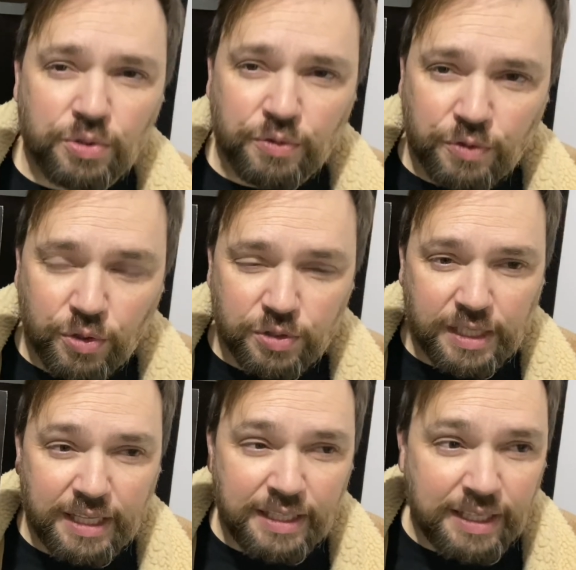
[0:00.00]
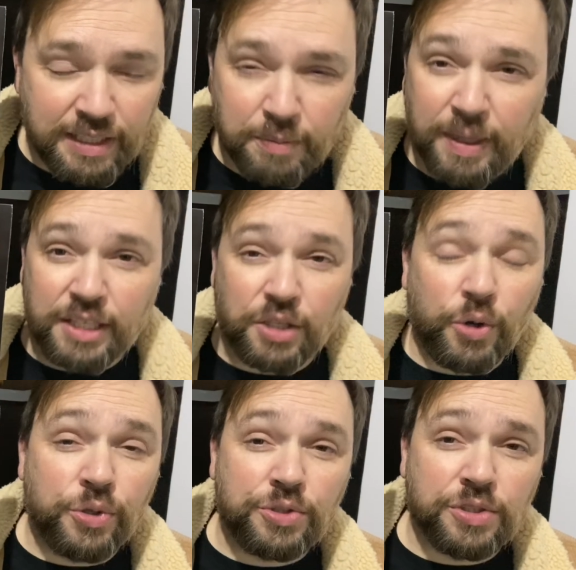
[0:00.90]
Of course, Enigmatic
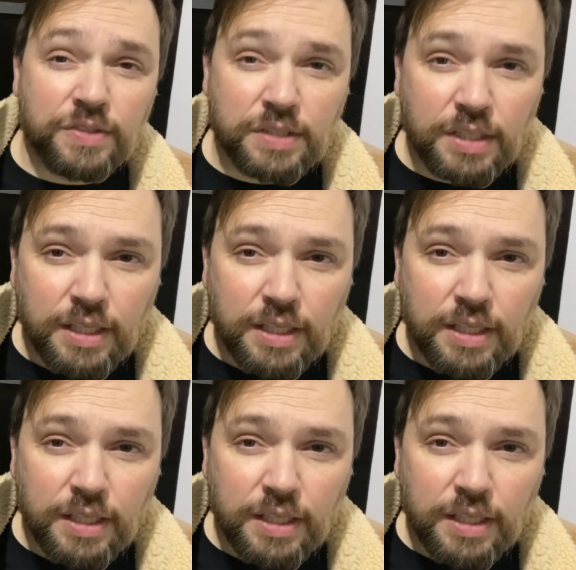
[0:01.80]
Oceans